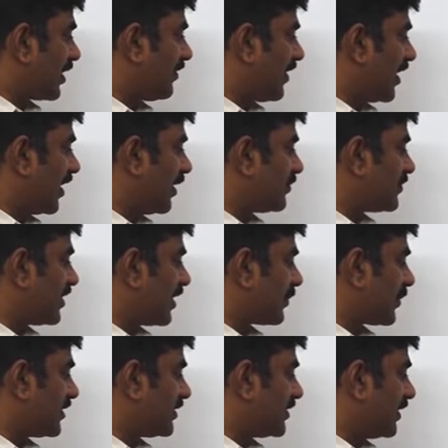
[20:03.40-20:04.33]
of atoms are
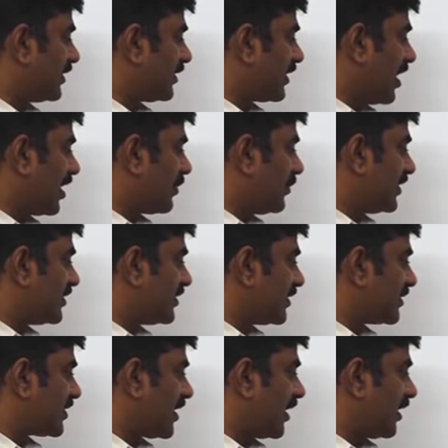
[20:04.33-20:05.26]
present: carbon
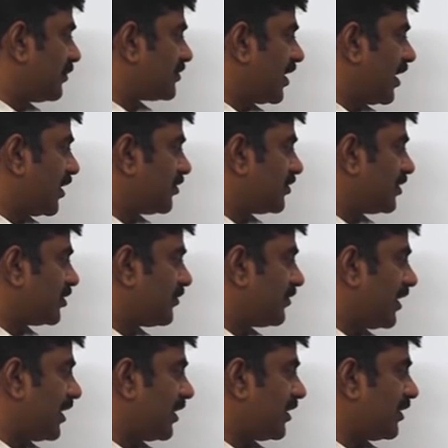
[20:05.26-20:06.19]
6 atoms, hydrogen
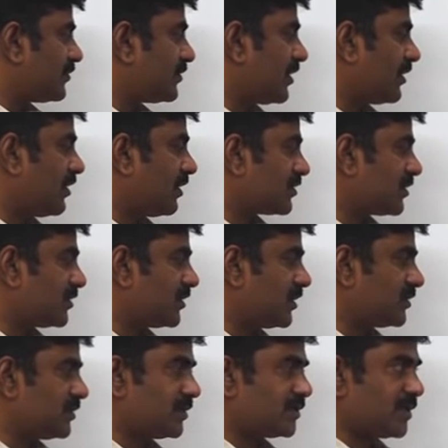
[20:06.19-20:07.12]
12 atoms, and oxygen
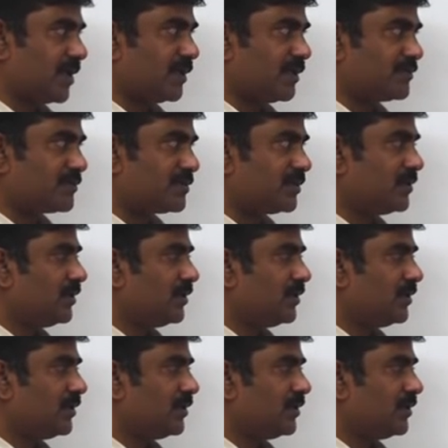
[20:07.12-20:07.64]
6 atoms.